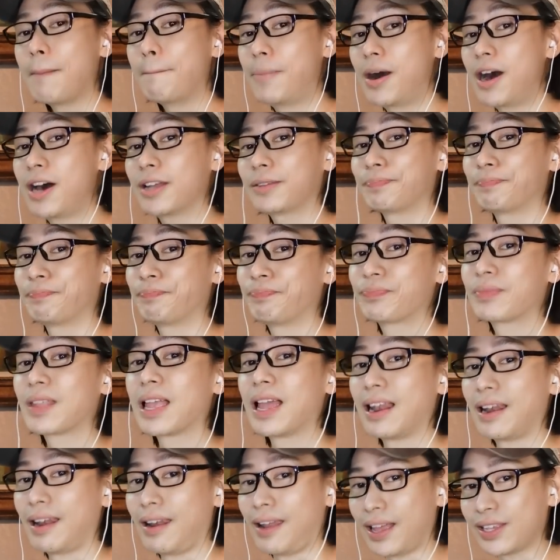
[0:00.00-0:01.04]
But
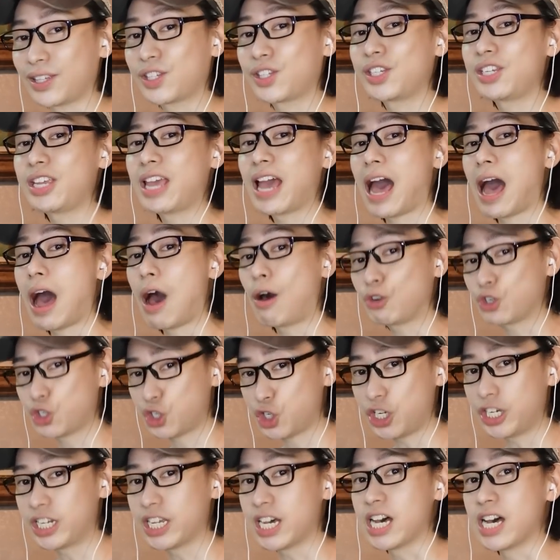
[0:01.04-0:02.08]
let's see how
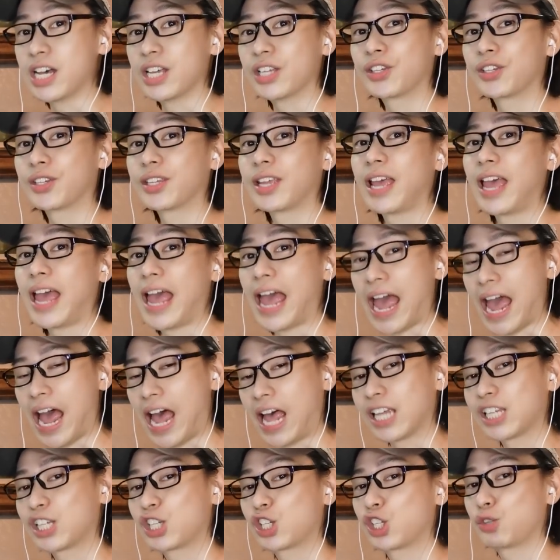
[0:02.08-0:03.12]
she does
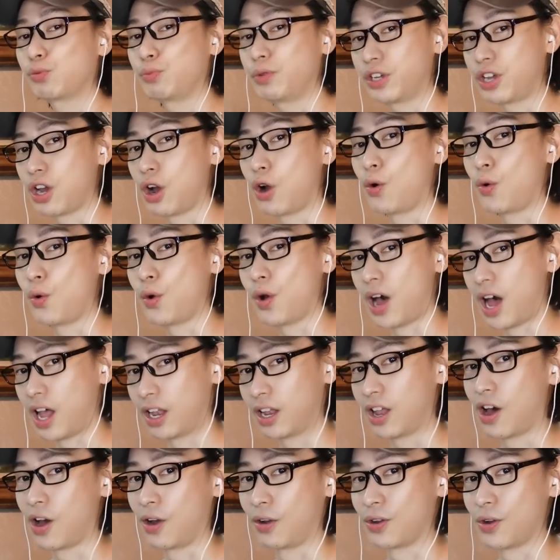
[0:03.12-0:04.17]
as we go
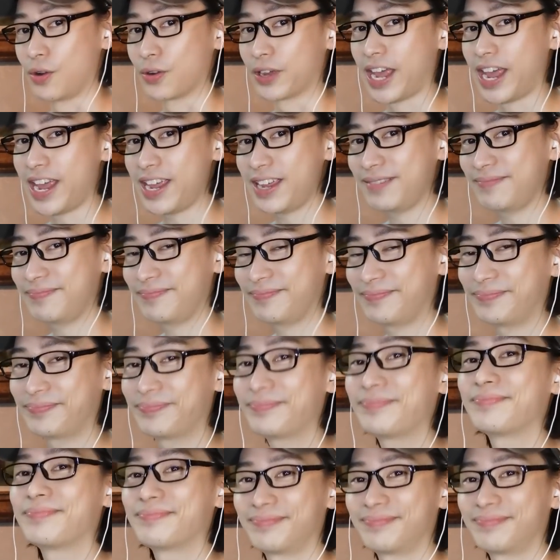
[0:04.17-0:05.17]
along, okay?